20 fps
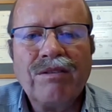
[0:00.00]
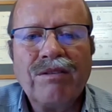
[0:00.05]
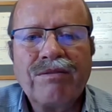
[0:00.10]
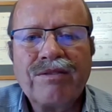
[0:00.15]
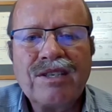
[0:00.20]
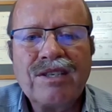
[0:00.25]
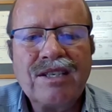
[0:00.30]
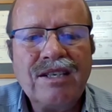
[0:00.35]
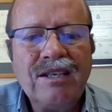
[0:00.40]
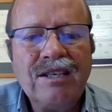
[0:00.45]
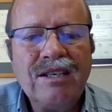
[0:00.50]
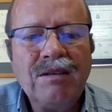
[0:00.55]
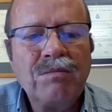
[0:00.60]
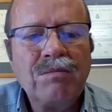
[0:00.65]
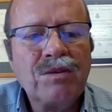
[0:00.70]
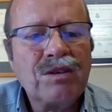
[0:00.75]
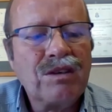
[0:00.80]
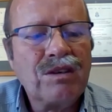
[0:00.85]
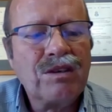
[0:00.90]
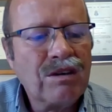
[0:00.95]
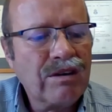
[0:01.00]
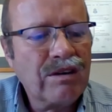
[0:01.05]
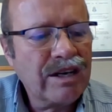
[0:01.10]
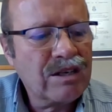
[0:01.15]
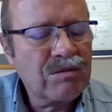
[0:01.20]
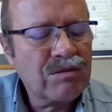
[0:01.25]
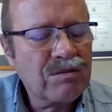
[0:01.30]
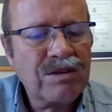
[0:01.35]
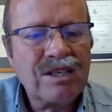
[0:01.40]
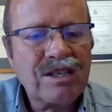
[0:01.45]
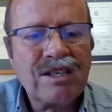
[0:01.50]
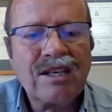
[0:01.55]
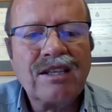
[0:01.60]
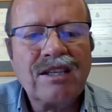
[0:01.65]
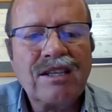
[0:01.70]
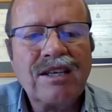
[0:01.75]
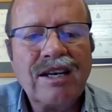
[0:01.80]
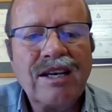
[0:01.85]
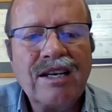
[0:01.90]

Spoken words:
of teams, you know, as we said,